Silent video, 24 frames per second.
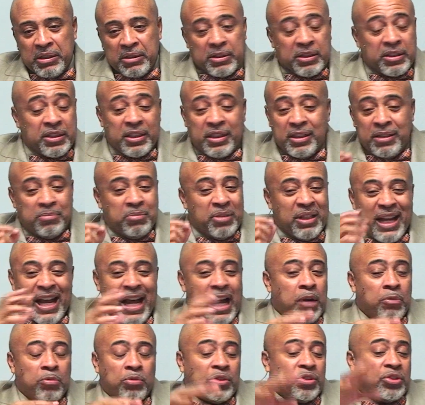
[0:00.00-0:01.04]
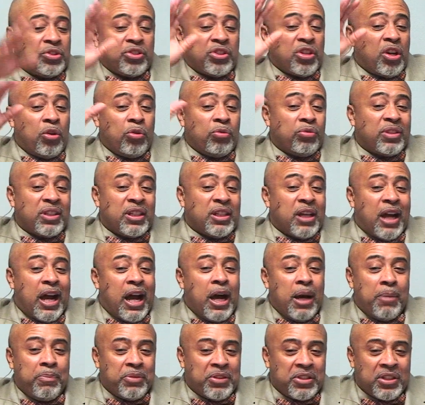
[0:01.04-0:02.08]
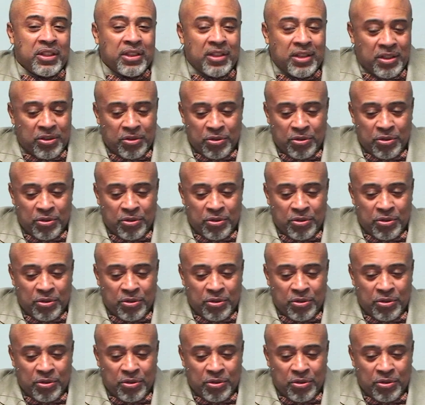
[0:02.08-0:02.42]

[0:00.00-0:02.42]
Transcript: See, but I was taught the opposite.